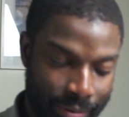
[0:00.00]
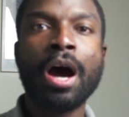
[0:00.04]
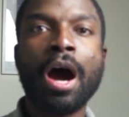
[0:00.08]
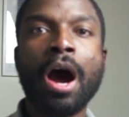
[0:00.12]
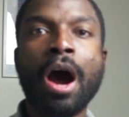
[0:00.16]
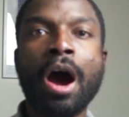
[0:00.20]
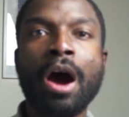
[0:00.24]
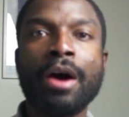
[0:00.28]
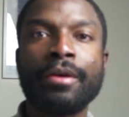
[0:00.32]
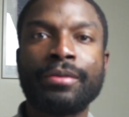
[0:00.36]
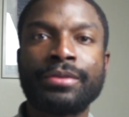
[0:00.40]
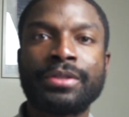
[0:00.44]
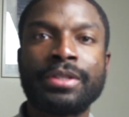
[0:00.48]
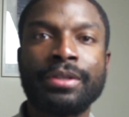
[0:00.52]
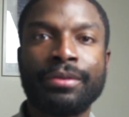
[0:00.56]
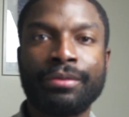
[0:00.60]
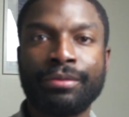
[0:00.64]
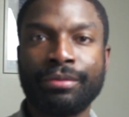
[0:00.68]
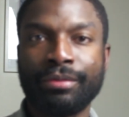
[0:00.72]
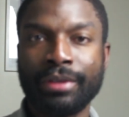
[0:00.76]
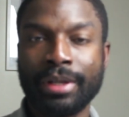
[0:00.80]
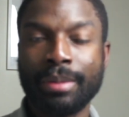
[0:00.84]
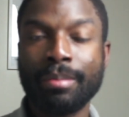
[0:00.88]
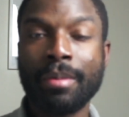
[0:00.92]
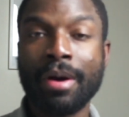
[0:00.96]
After
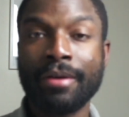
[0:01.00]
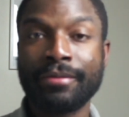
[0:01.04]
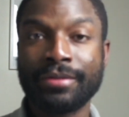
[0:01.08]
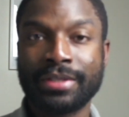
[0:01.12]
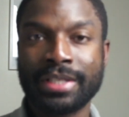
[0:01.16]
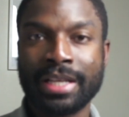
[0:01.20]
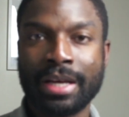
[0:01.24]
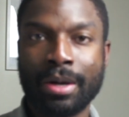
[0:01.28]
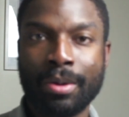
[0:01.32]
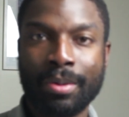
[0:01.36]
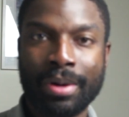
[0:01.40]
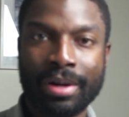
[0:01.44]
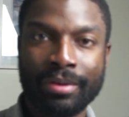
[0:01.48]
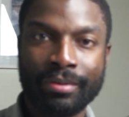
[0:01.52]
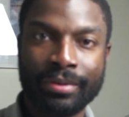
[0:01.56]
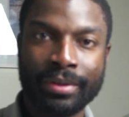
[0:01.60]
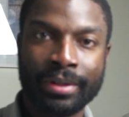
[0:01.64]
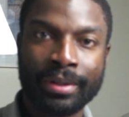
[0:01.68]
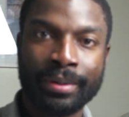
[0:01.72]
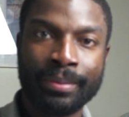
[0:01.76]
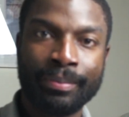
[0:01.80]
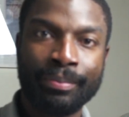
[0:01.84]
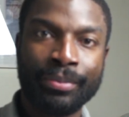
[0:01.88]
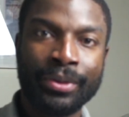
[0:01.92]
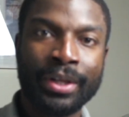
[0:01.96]
3 months,
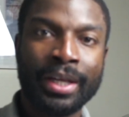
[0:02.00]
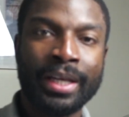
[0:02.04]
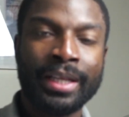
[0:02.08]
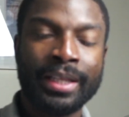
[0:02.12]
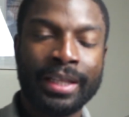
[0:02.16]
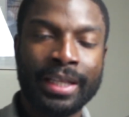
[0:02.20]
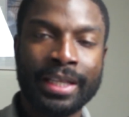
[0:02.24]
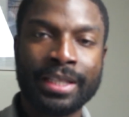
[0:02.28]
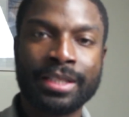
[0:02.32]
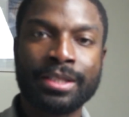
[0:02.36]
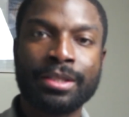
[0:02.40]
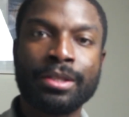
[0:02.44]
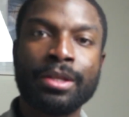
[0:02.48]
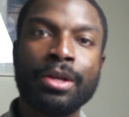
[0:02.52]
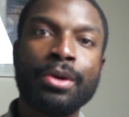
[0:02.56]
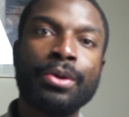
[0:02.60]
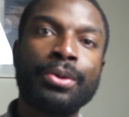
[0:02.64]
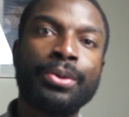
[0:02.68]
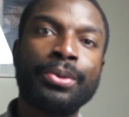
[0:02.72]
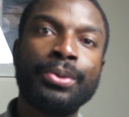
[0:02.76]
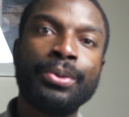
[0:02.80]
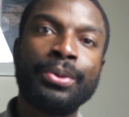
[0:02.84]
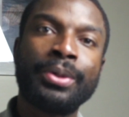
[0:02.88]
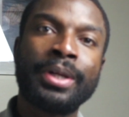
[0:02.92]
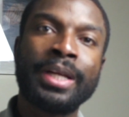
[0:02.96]
however, this
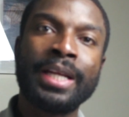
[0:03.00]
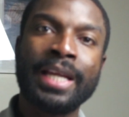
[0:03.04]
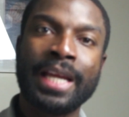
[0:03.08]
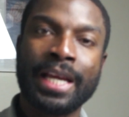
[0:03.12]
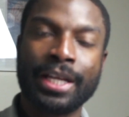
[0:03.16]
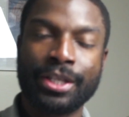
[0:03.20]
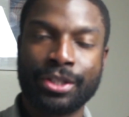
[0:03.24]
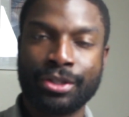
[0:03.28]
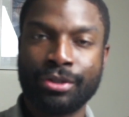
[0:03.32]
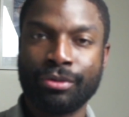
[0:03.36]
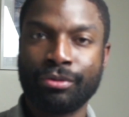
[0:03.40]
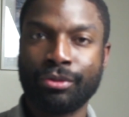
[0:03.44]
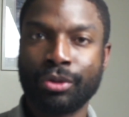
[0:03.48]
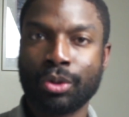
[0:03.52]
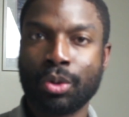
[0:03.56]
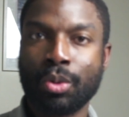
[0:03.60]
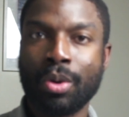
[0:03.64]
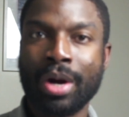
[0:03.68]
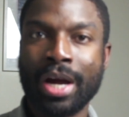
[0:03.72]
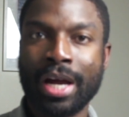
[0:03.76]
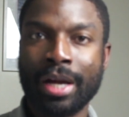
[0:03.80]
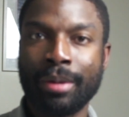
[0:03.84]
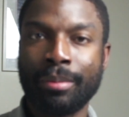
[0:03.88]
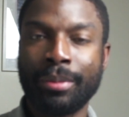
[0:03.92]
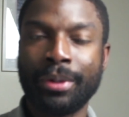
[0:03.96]
local connection
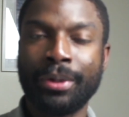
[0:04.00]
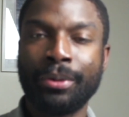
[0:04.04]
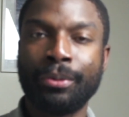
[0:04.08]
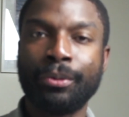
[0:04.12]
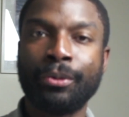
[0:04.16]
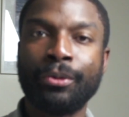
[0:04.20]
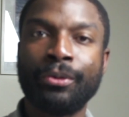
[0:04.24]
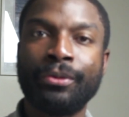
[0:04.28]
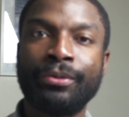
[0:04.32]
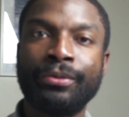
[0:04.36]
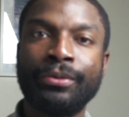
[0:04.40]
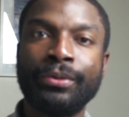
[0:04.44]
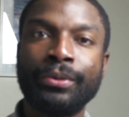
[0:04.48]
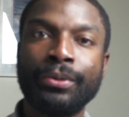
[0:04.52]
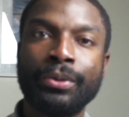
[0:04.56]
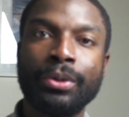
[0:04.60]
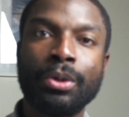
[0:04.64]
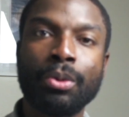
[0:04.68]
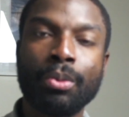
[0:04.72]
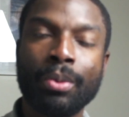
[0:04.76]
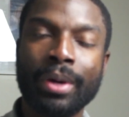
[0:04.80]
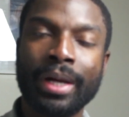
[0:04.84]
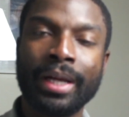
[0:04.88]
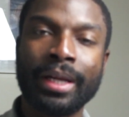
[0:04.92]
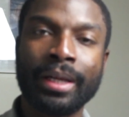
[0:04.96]
requirement will fall
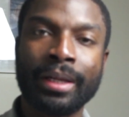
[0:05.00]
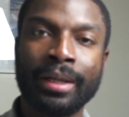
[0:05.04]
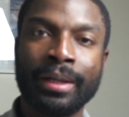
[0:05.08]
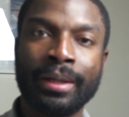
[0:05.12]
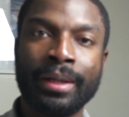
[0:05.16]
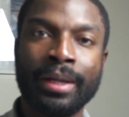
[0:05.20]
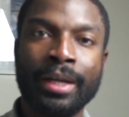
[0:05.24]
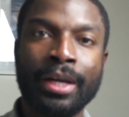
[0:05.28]
away.